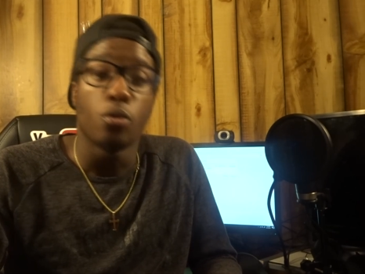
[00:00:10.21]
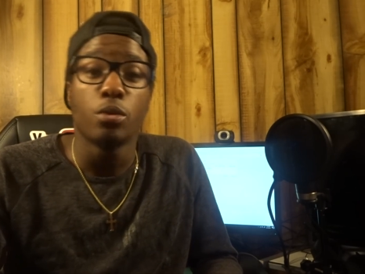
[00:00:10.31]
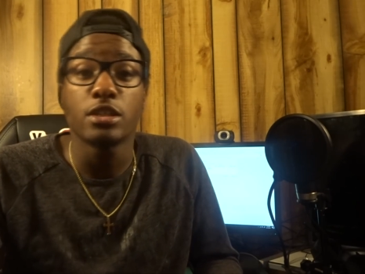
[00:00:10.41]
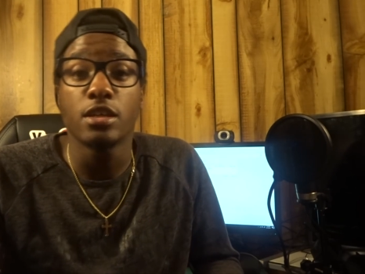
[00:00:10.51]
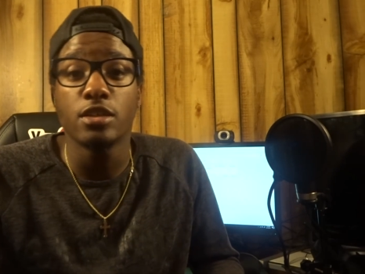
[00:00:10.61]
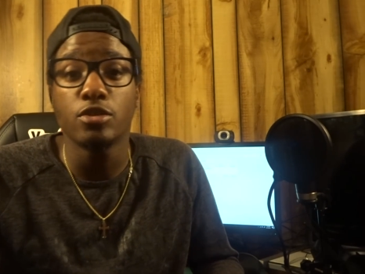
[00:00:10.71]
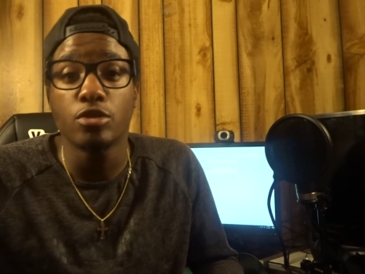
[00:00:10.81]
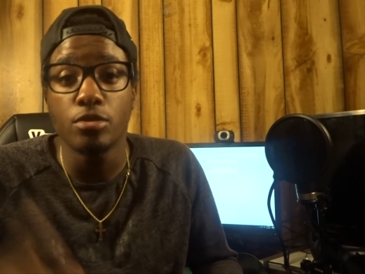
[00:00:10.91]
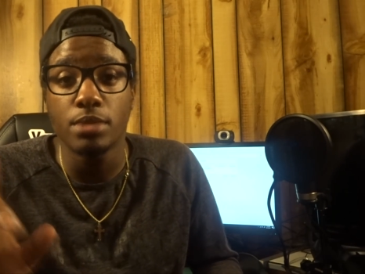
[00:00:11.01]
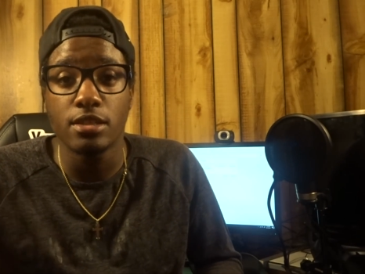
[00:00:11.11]
What's good,
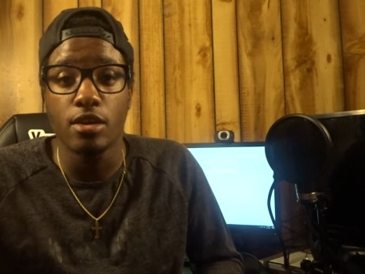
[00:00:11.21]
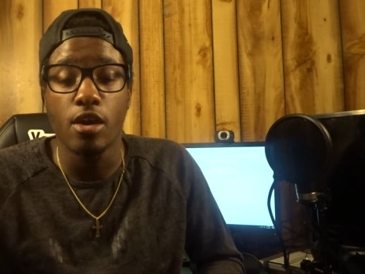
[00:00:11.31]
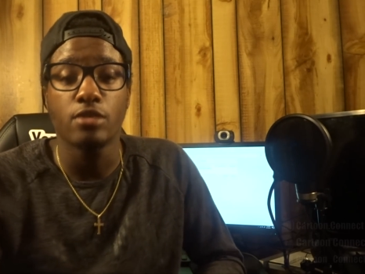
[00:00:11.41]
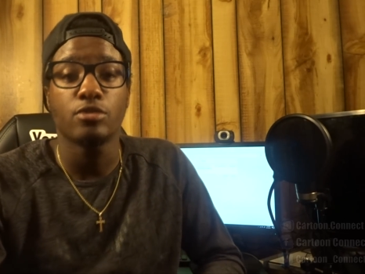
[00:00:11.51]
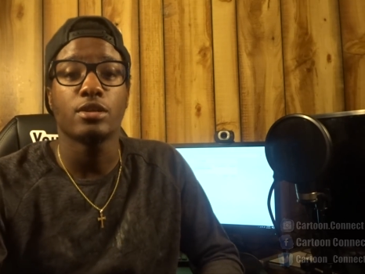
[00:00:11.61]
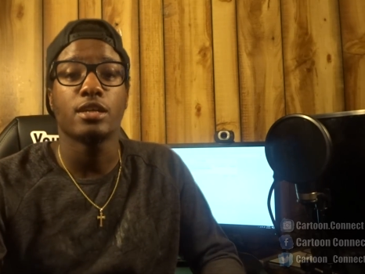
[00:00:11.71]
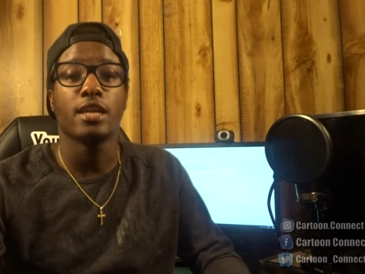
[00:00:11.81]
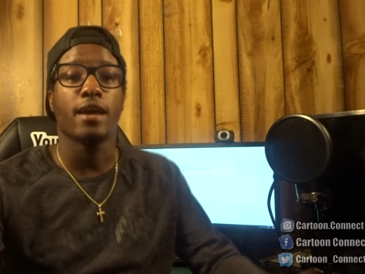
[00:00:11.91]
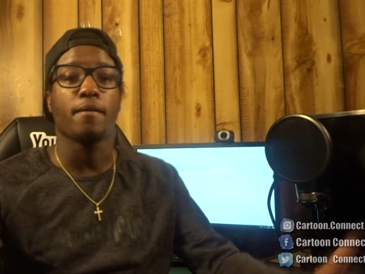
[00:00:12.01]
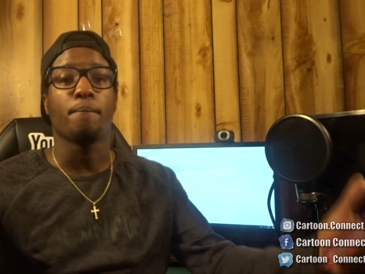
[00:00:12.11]
YouTube? It's the Cartoon
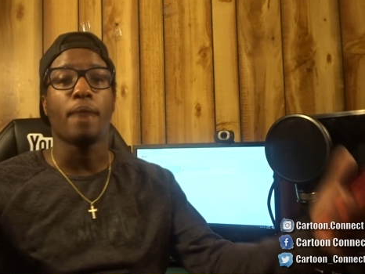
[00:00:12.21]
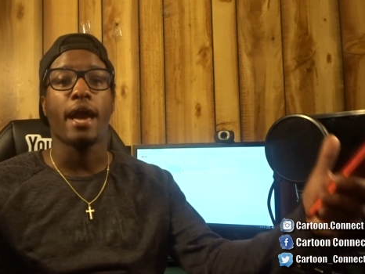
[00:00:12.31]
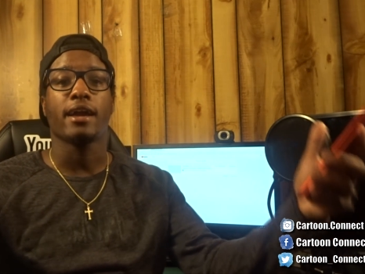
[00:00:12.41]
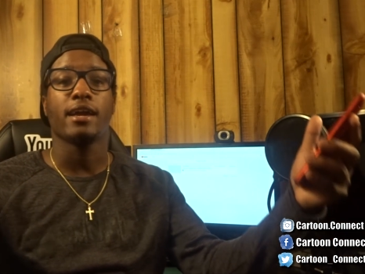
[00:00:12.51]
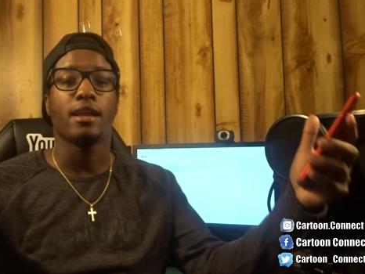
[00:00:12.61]
Connect back,